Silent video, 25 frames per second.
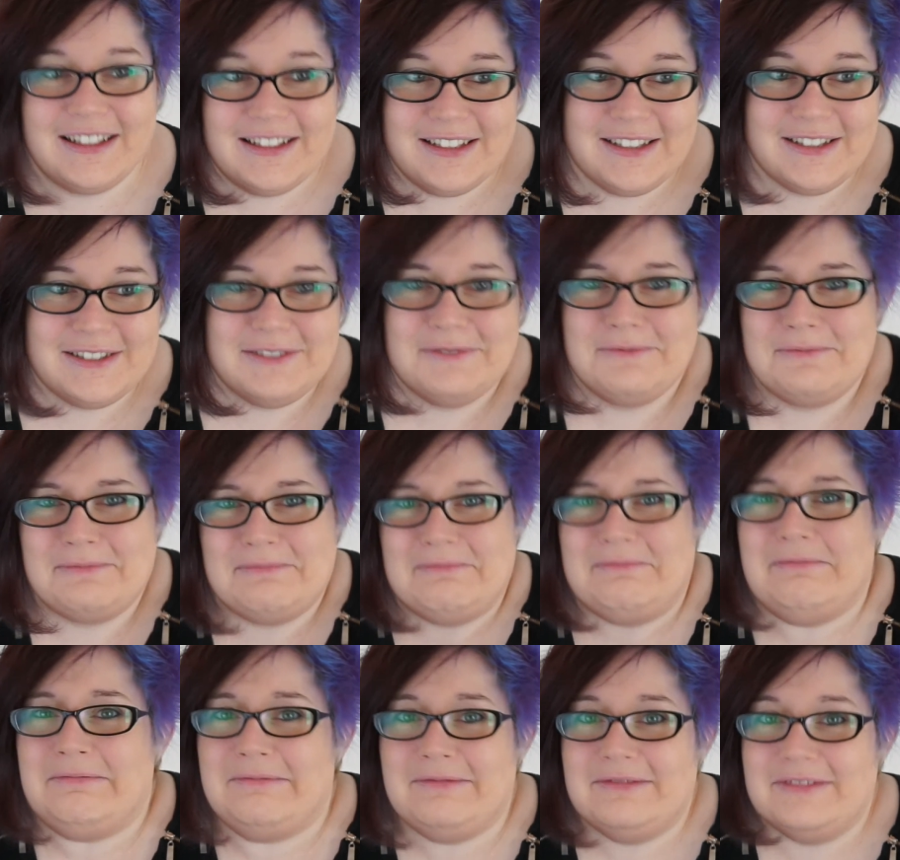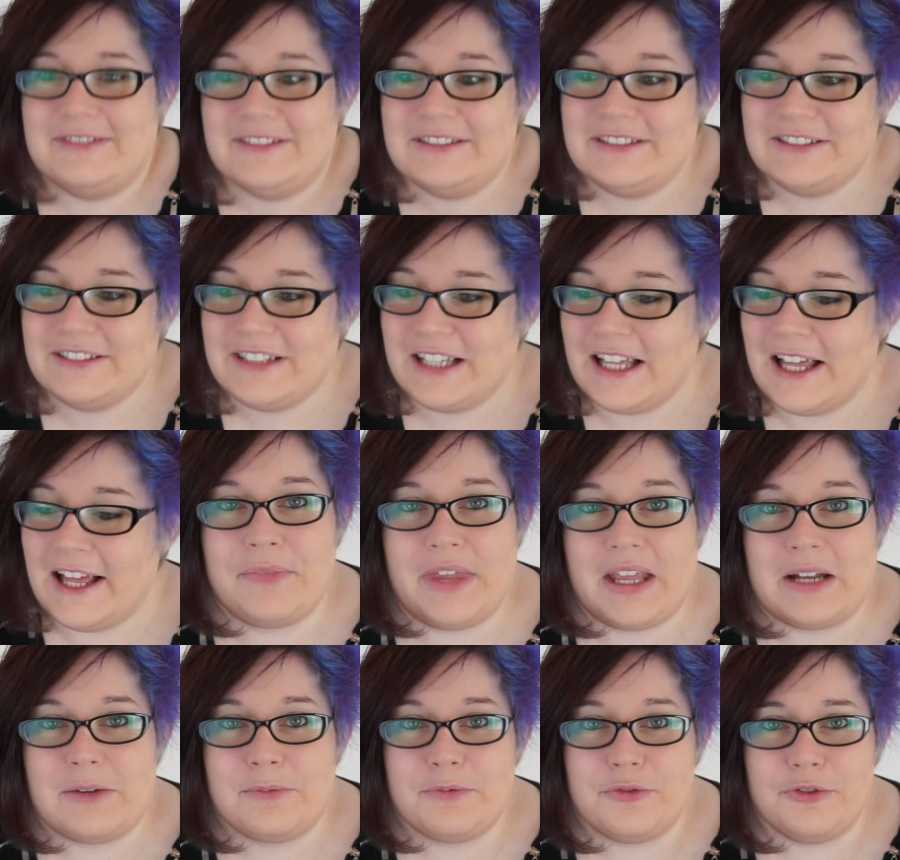And
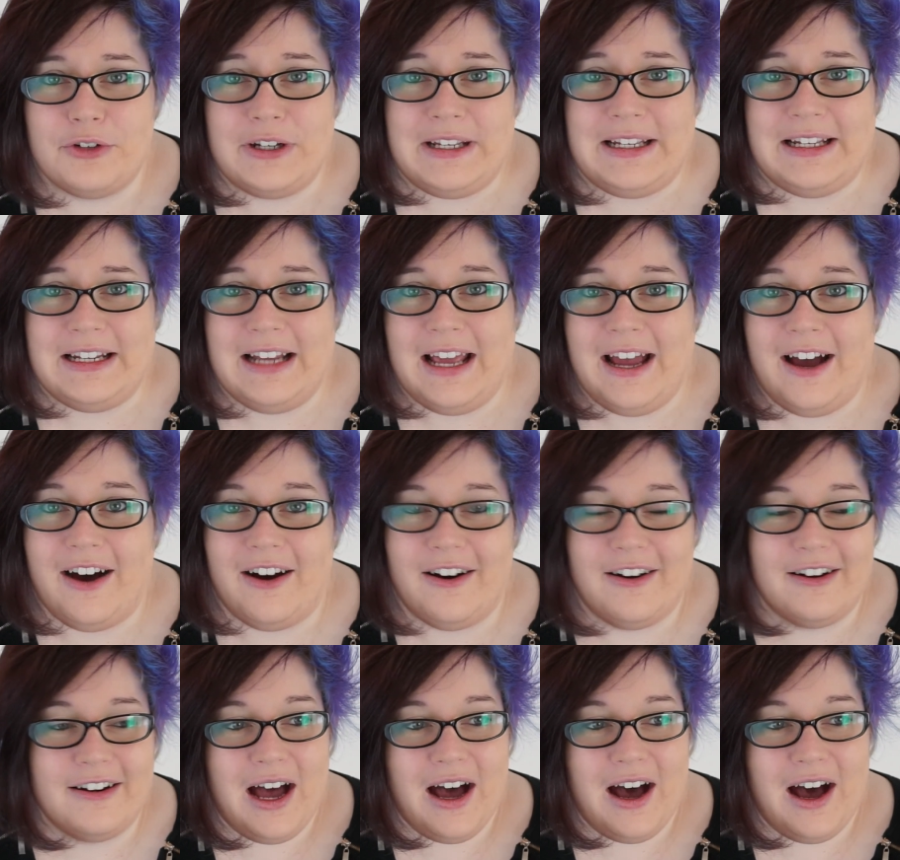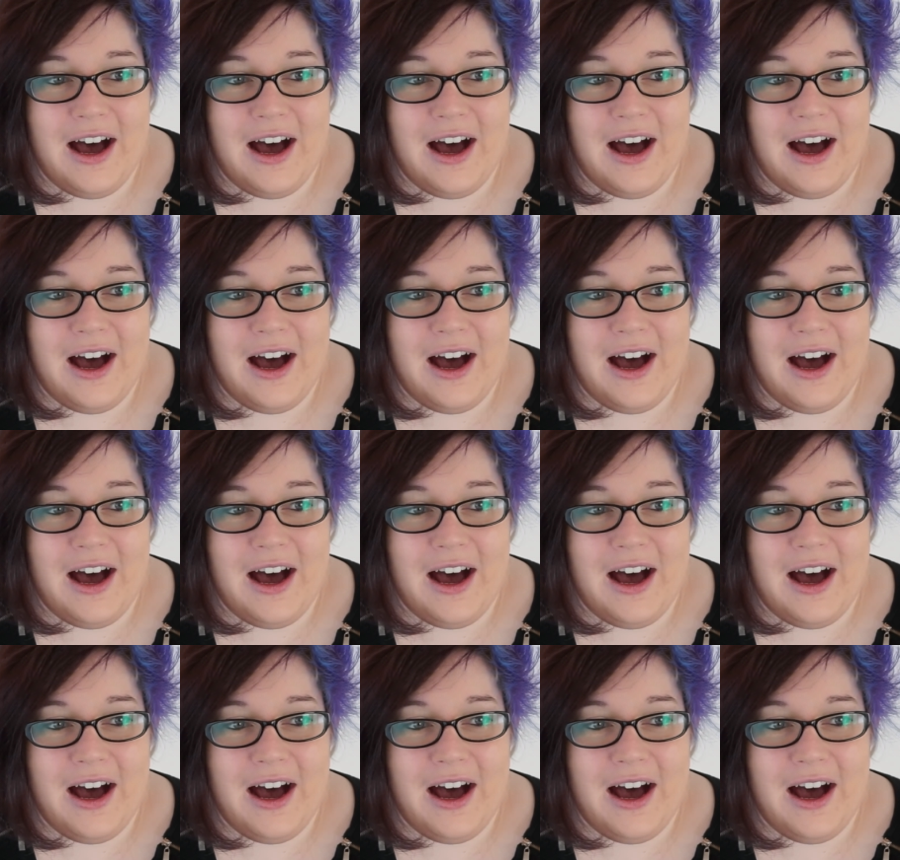I'm freaking out.